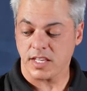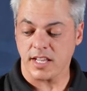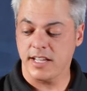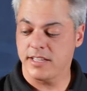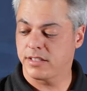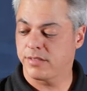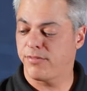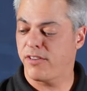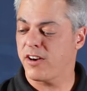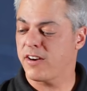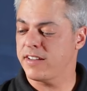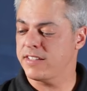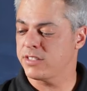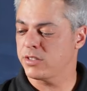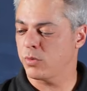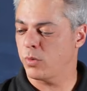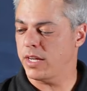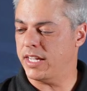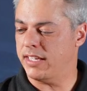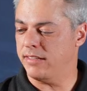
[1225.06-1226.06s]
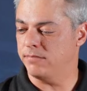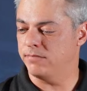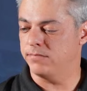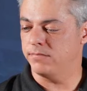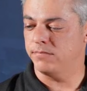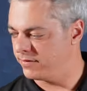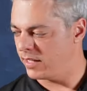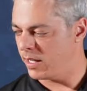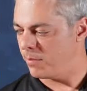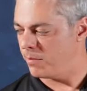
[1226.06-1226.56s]
It's very sweet.
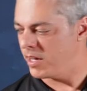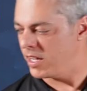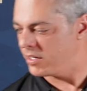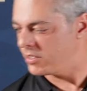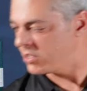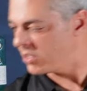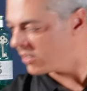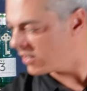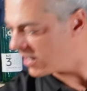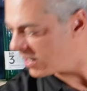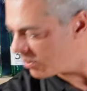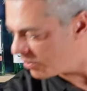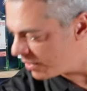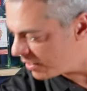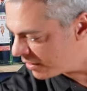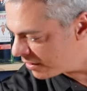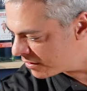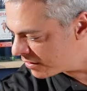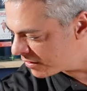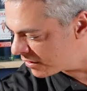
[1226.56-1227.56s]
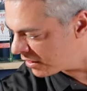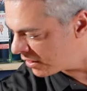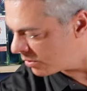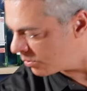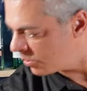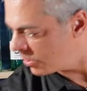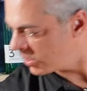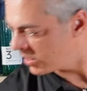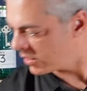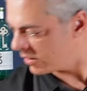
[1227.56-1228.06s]
I'm not sure how well this is gonna
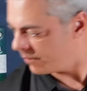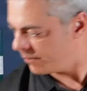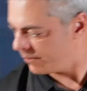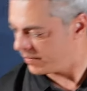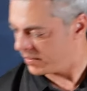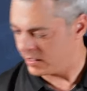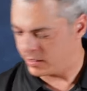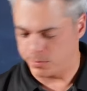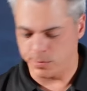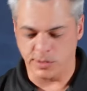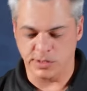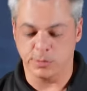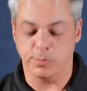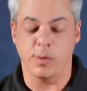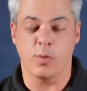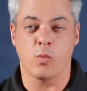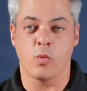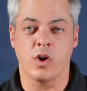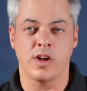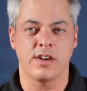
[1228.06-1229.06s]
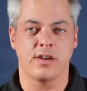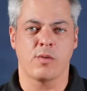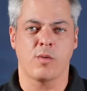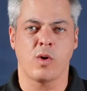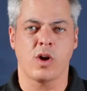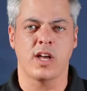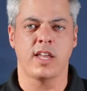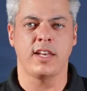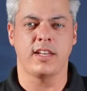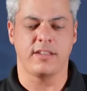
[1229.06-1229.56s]
work. It's supposed to be
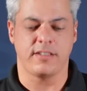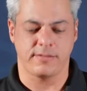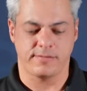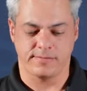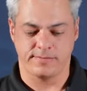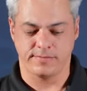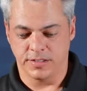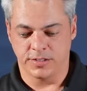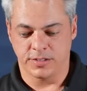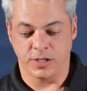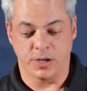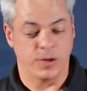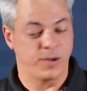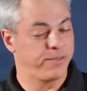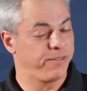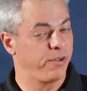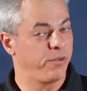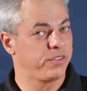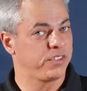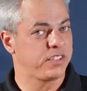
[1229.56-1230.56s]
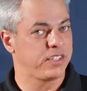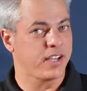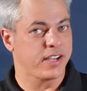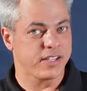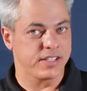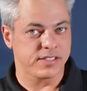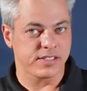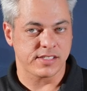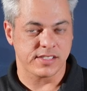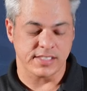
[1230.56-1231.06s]
1-to-1. So if it
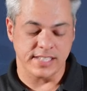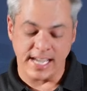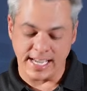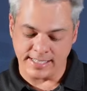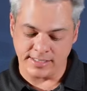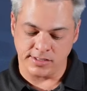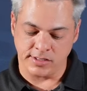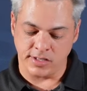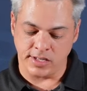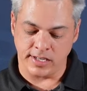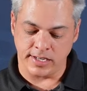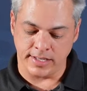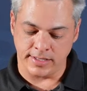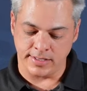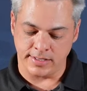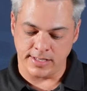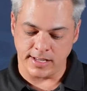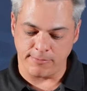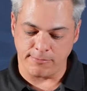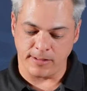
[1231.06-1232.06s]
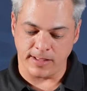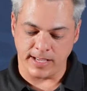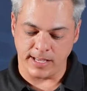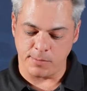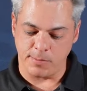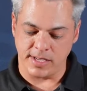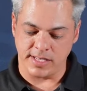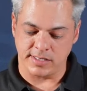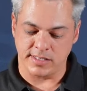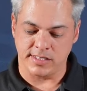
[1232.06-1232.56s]
does taste good, it's definitely gonna
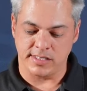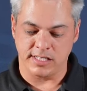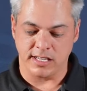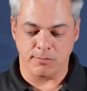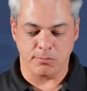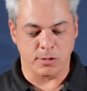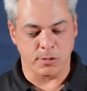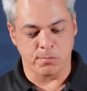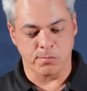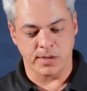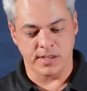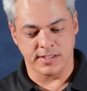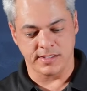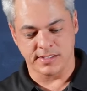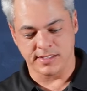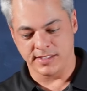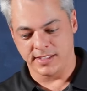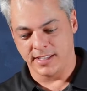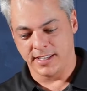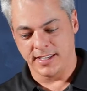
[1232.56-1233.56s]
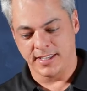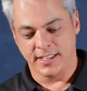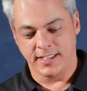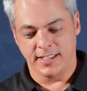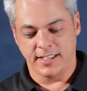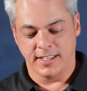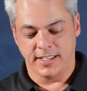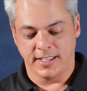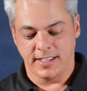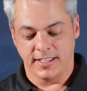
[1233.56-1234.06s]
be a sipper because
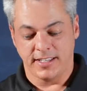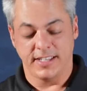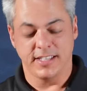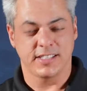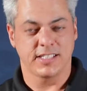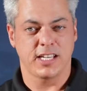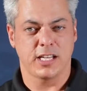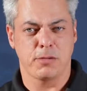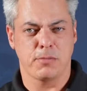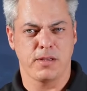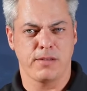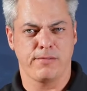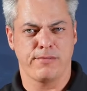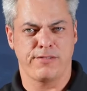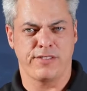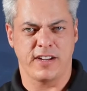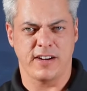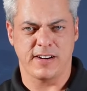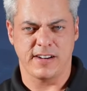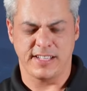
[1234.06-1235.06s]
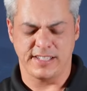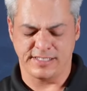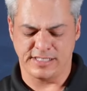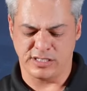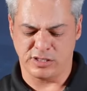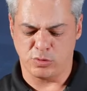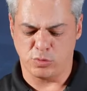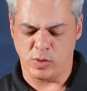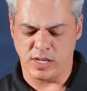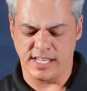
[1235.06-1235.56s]
it's gonna be very
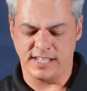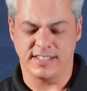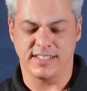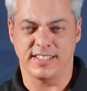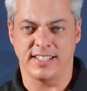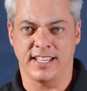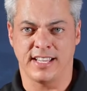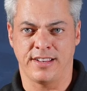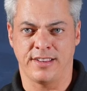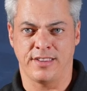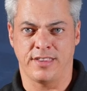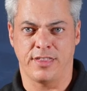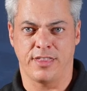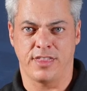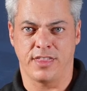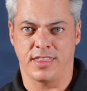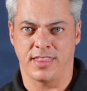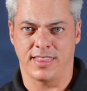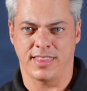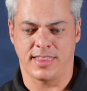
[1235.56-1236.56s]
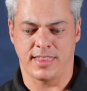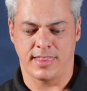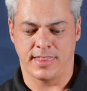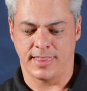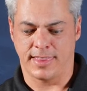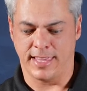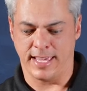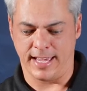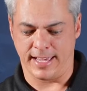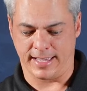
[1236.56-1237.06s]
sweet and
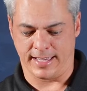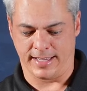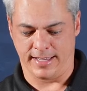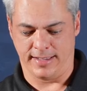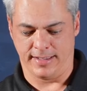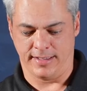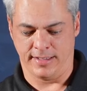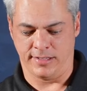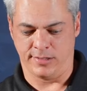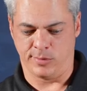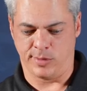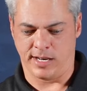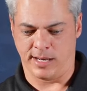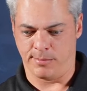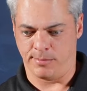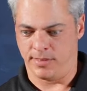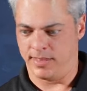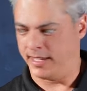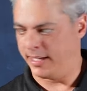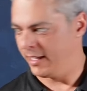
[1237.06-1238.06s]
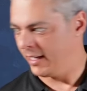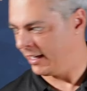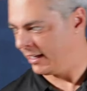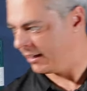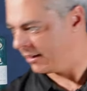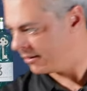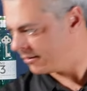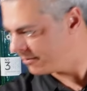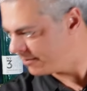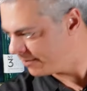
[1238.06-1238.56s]
thick, is what I'm thinking.